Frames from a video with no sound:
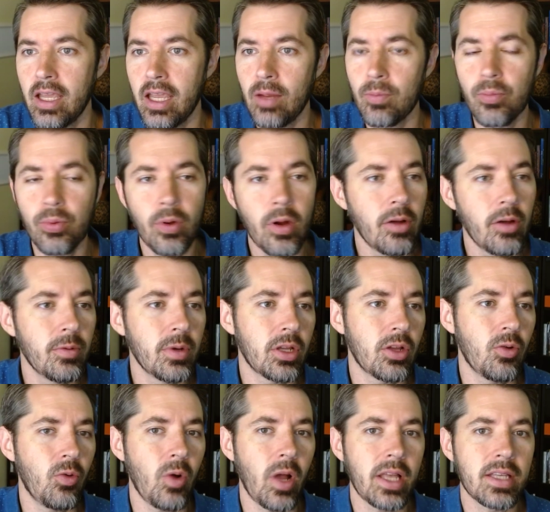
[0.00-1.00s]
and prayer
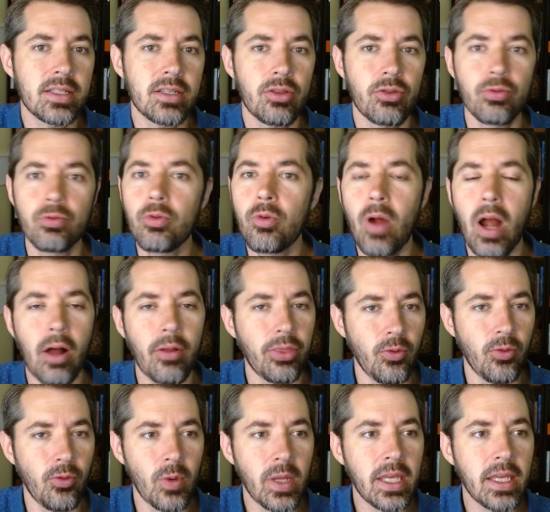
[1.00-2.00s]
requests throughout
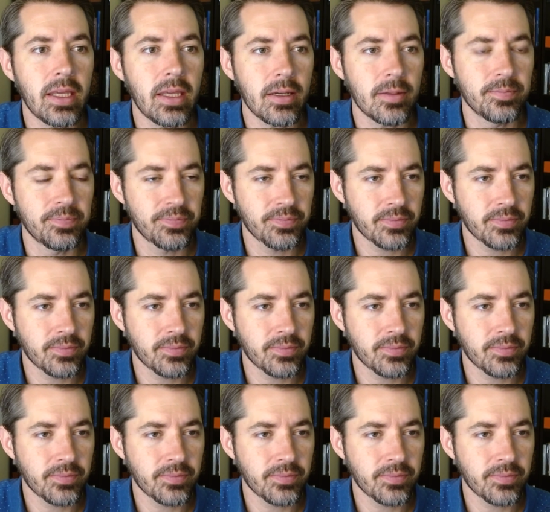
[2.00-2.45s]
the week.